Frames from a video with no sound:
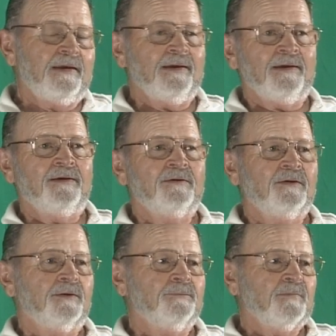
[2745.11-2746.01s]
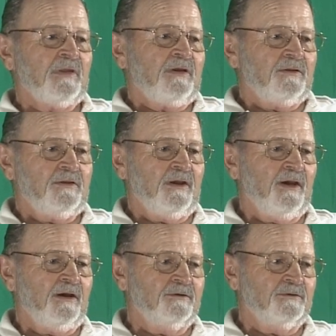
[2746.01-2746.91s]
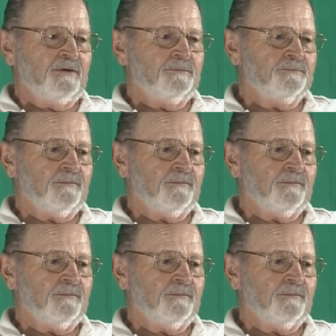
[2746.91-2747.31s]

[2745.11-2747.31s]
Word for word: and uh, they had uh,